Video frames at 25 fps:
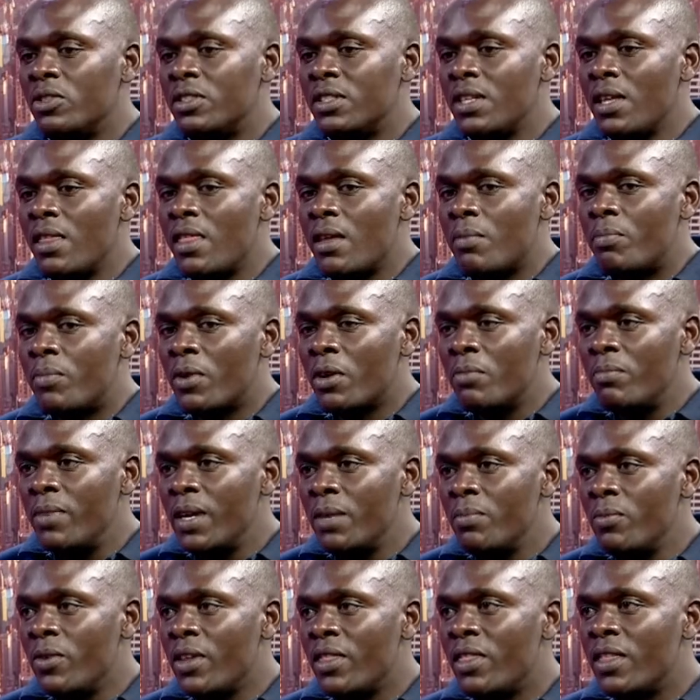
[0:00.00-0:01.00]
you see the
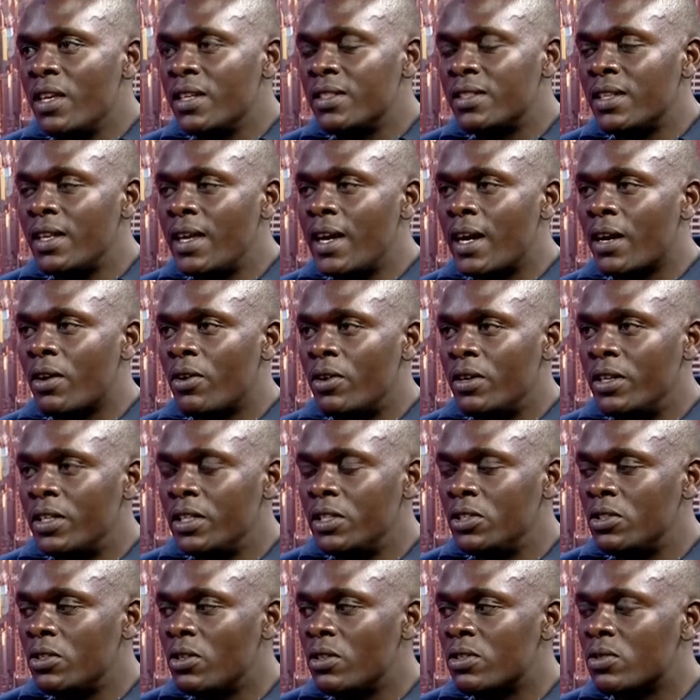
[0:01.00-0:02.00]
problem with these rare
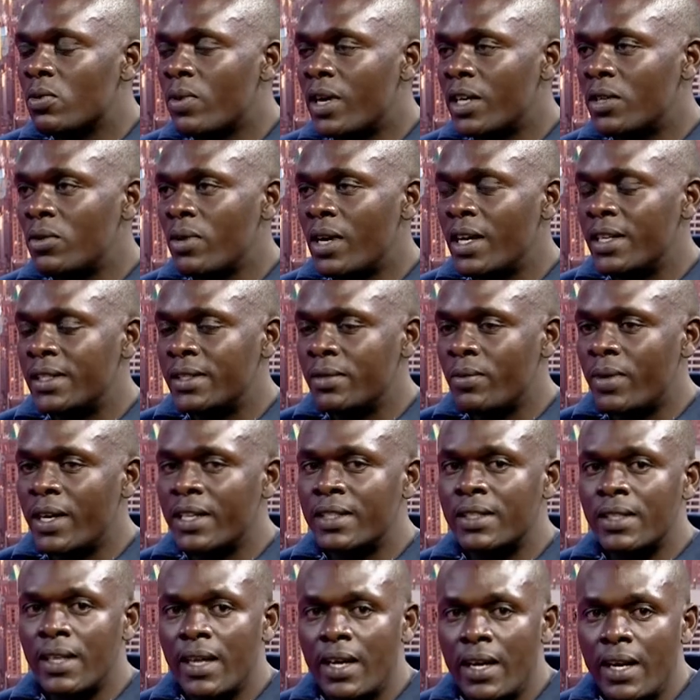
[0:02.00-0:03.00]
conditions, what was
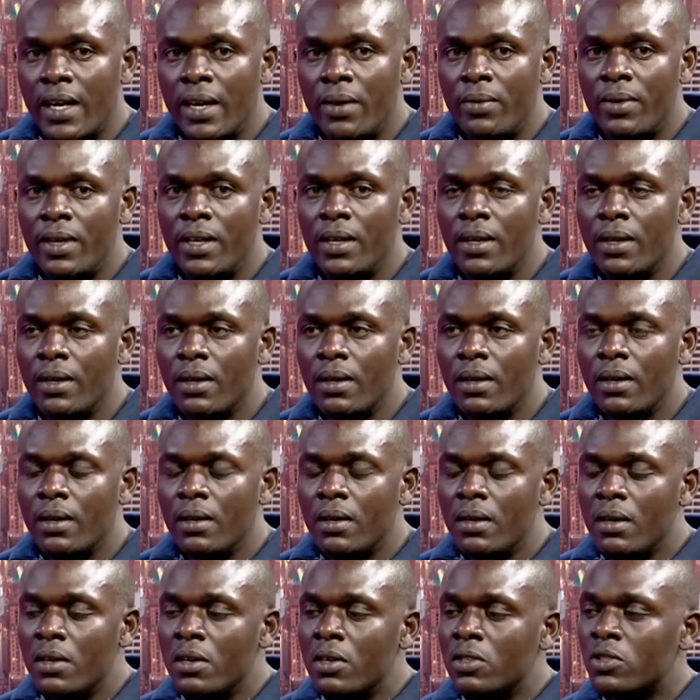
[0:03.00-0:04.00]
yelewi.
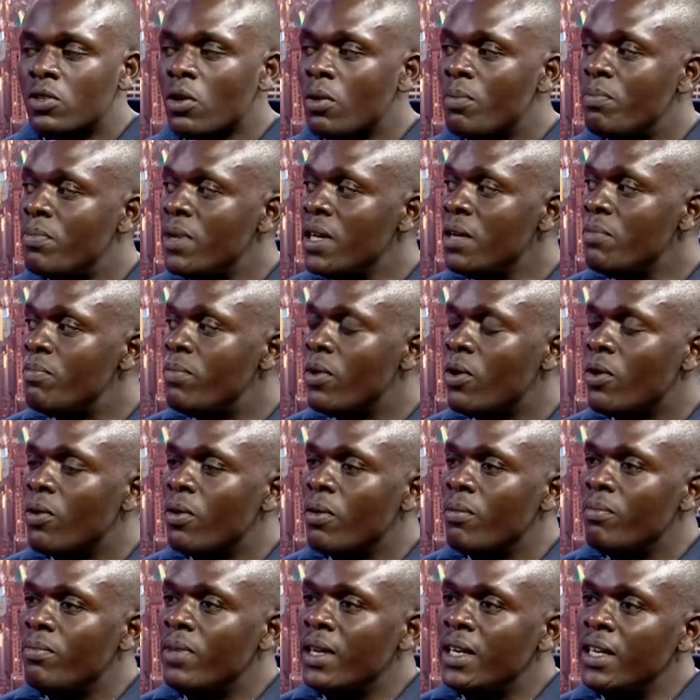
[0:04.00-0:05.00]
So people
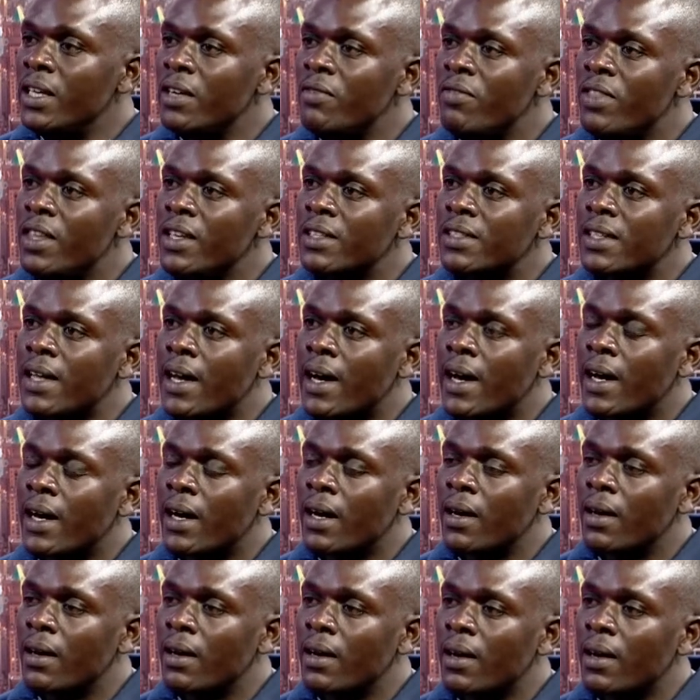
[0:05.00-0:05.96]
believe these are